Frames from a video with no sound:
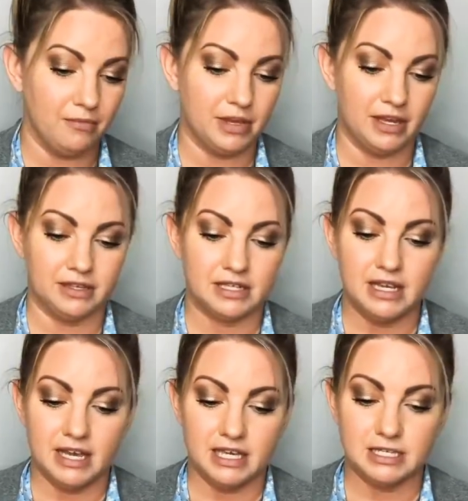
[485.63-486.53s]
but
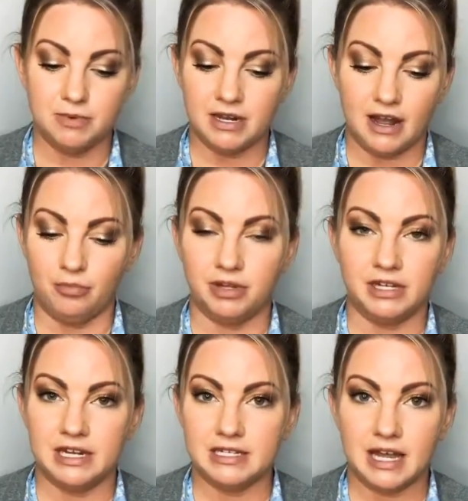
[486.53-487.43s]
it's been out
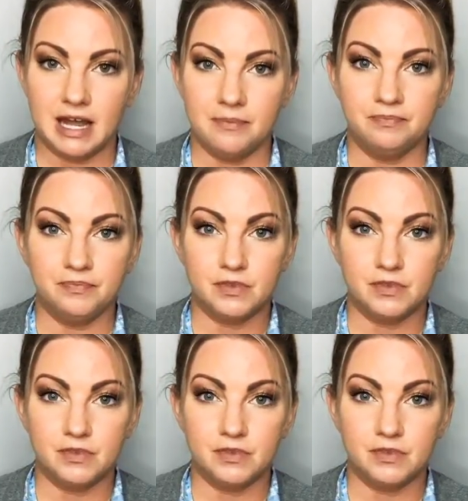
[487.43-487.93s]
plenty of time.